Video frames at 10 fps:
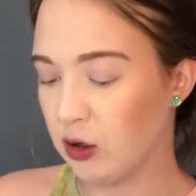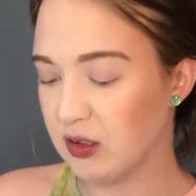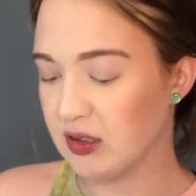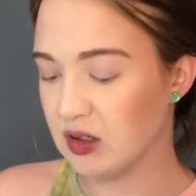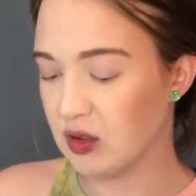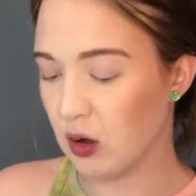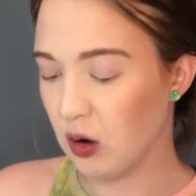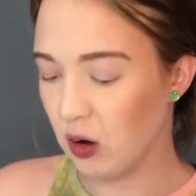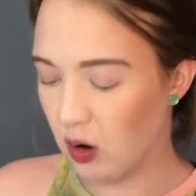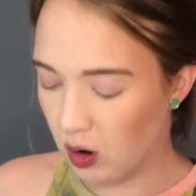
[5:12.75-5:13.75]
This is
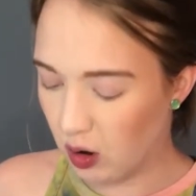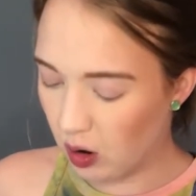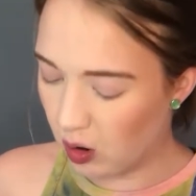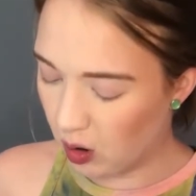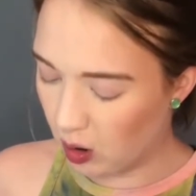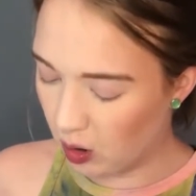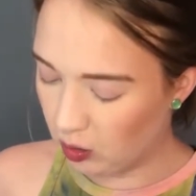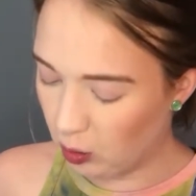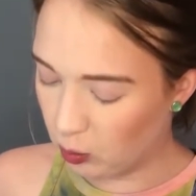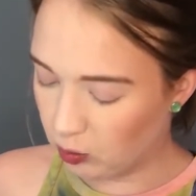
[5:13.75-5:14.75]

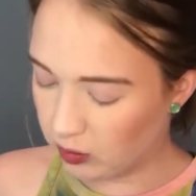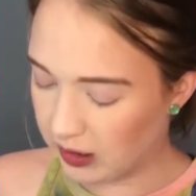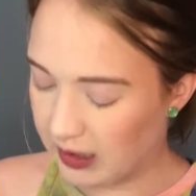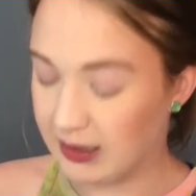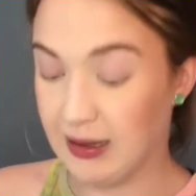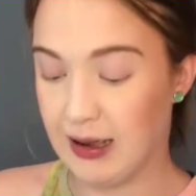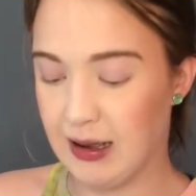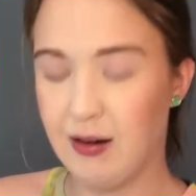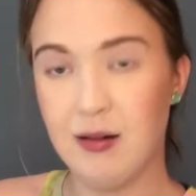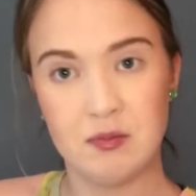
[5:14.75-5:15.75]
all Aura
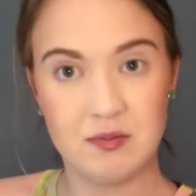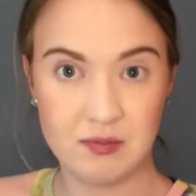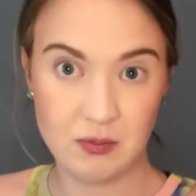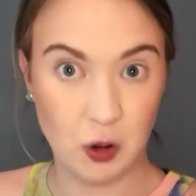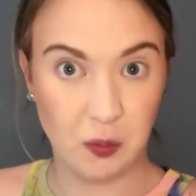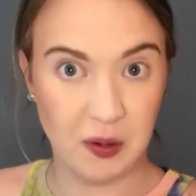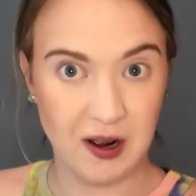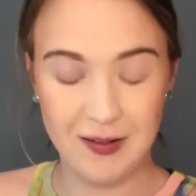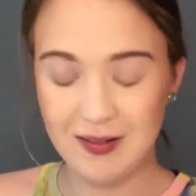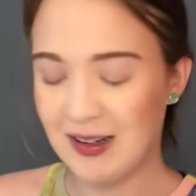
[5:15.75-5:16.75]
again, good
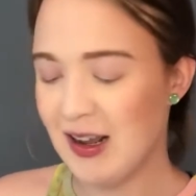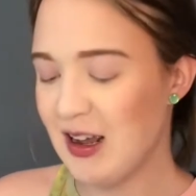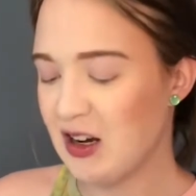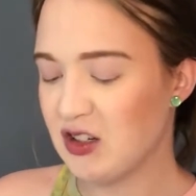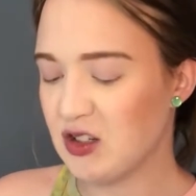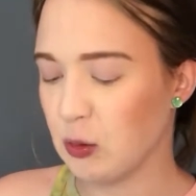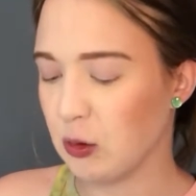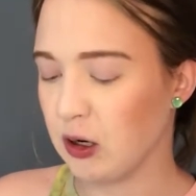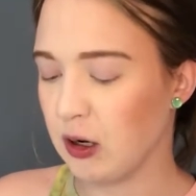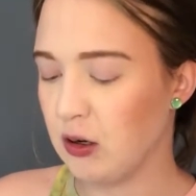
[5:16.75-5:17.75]
pun. So we're
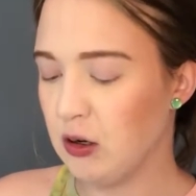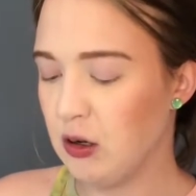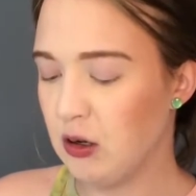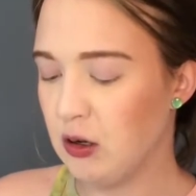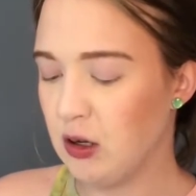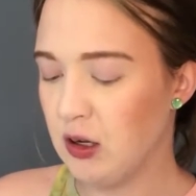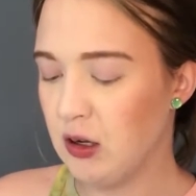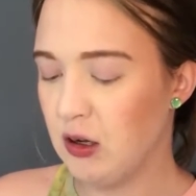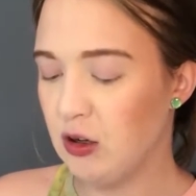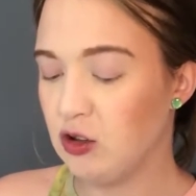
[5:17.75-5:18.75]
gonna
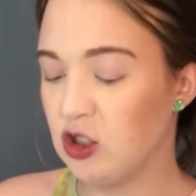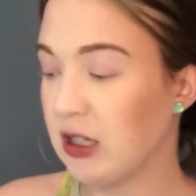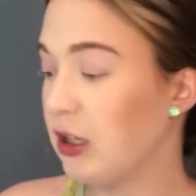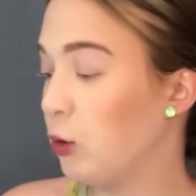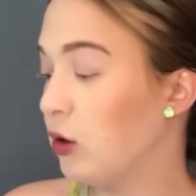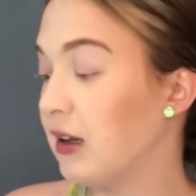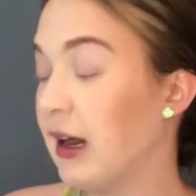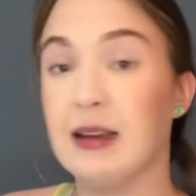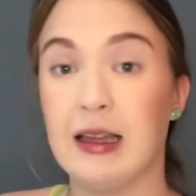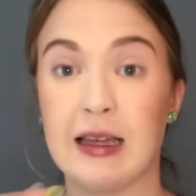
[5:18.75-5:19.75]
gently go into
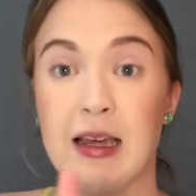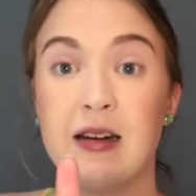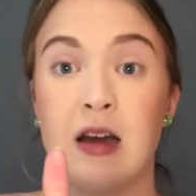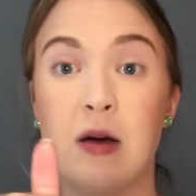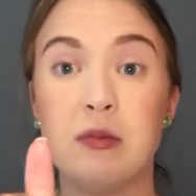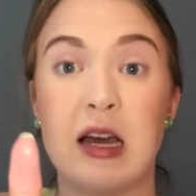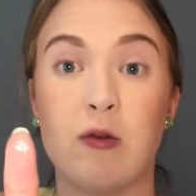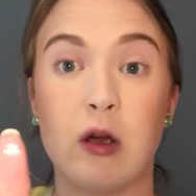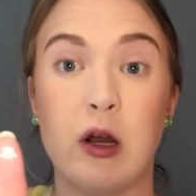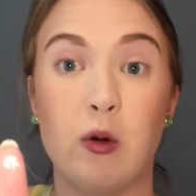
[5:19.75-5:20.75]
that. Like, it comes out
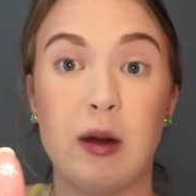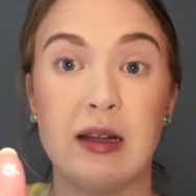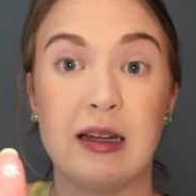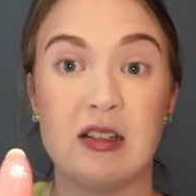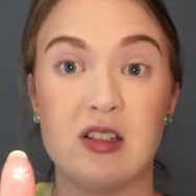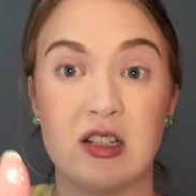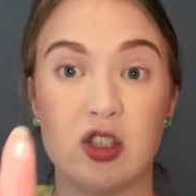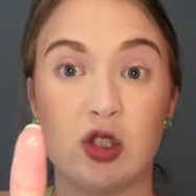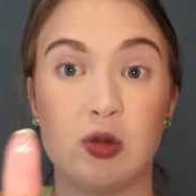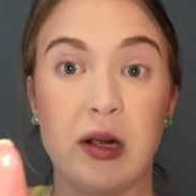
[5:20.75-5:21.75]
right away, like it's like
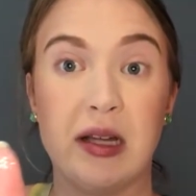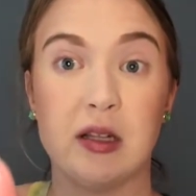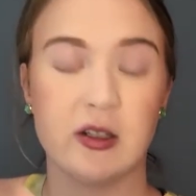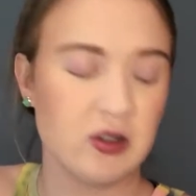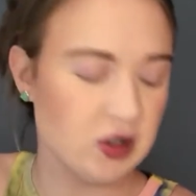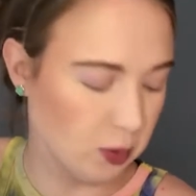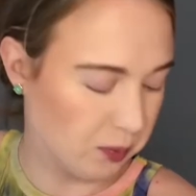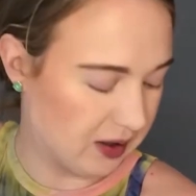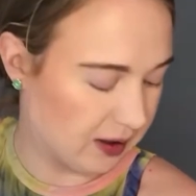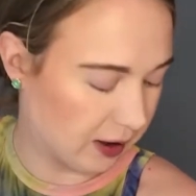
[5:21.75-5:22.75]
straight glitter, so
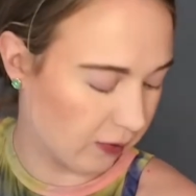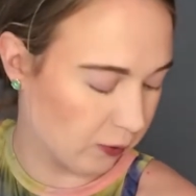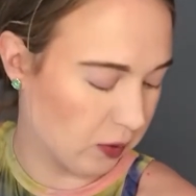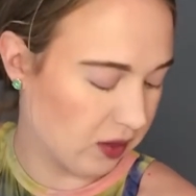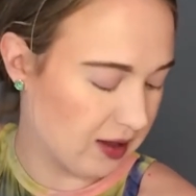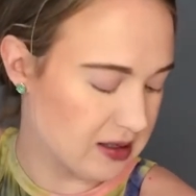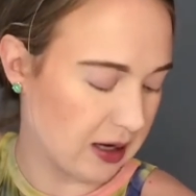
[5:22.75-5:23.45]
be careful with this.